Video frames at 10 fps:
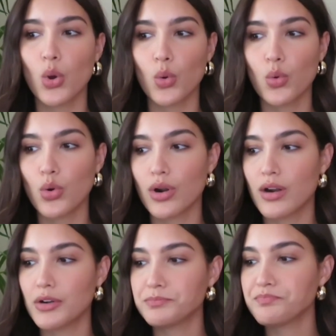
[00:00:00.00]

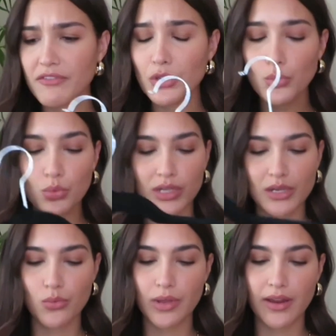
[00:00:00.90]
or if you want
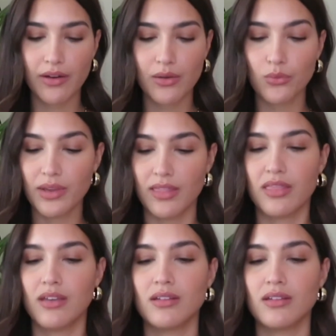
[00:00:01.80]
to wear it with